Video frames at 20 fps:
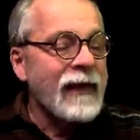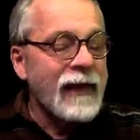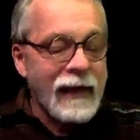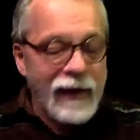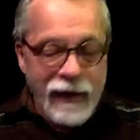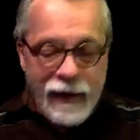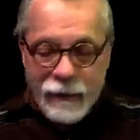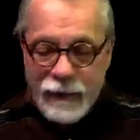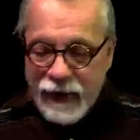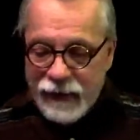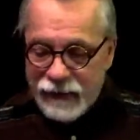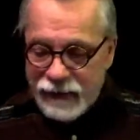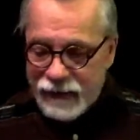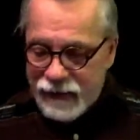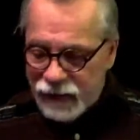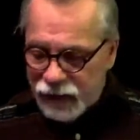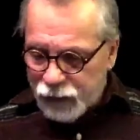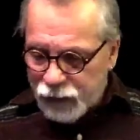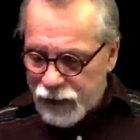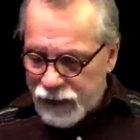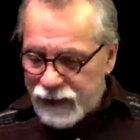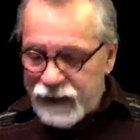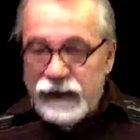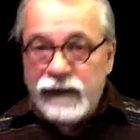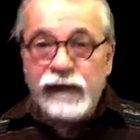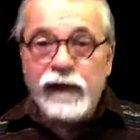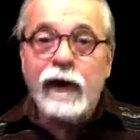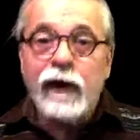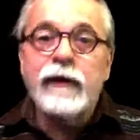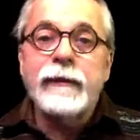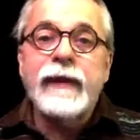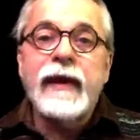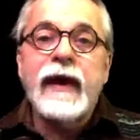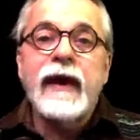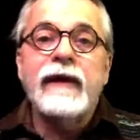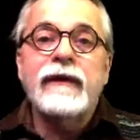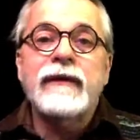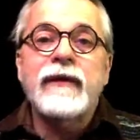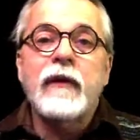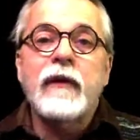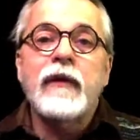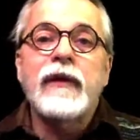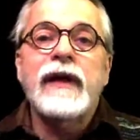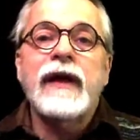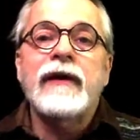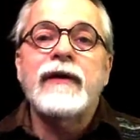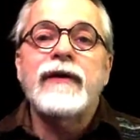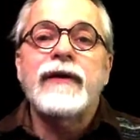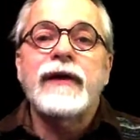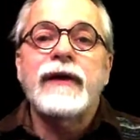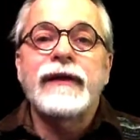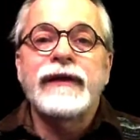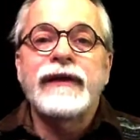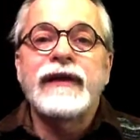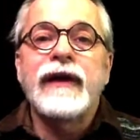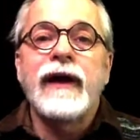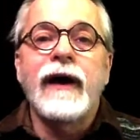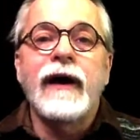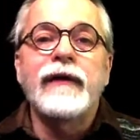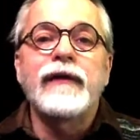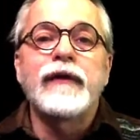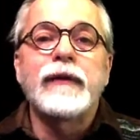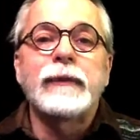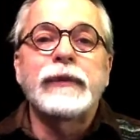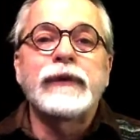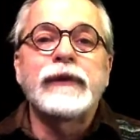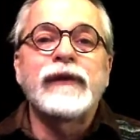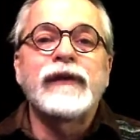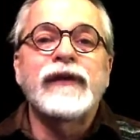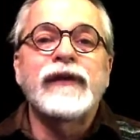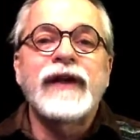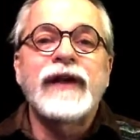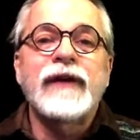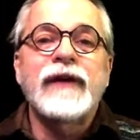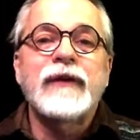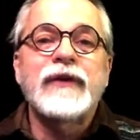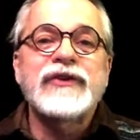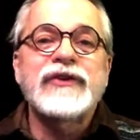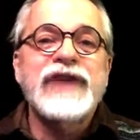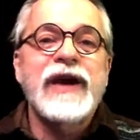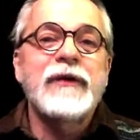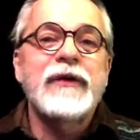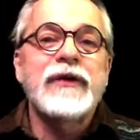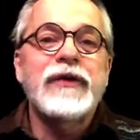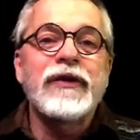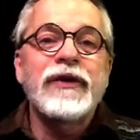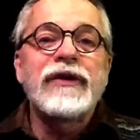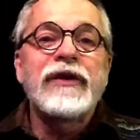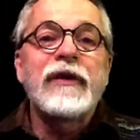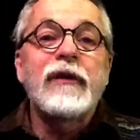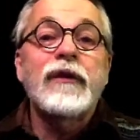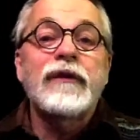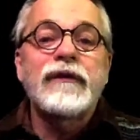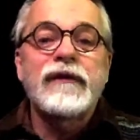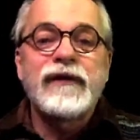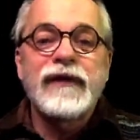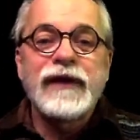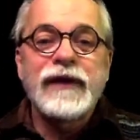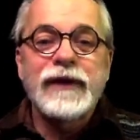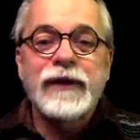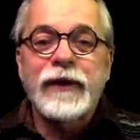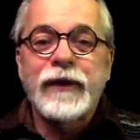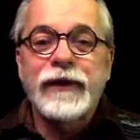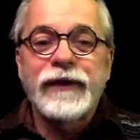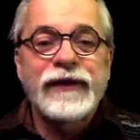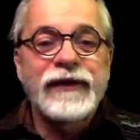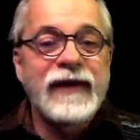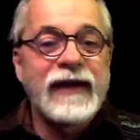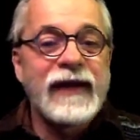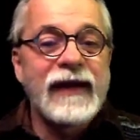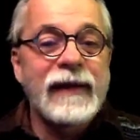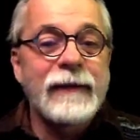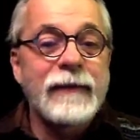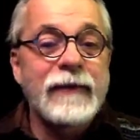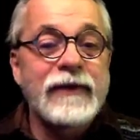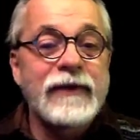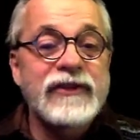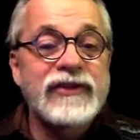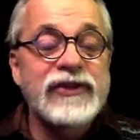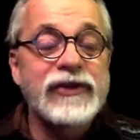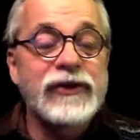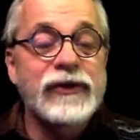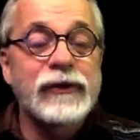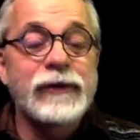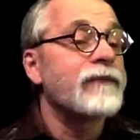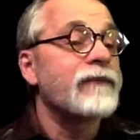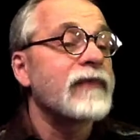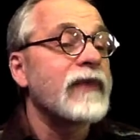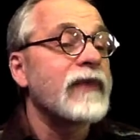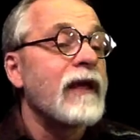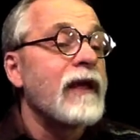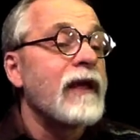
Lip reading: And this one is all about what I call the other blues scale, which I will reveal the name soon.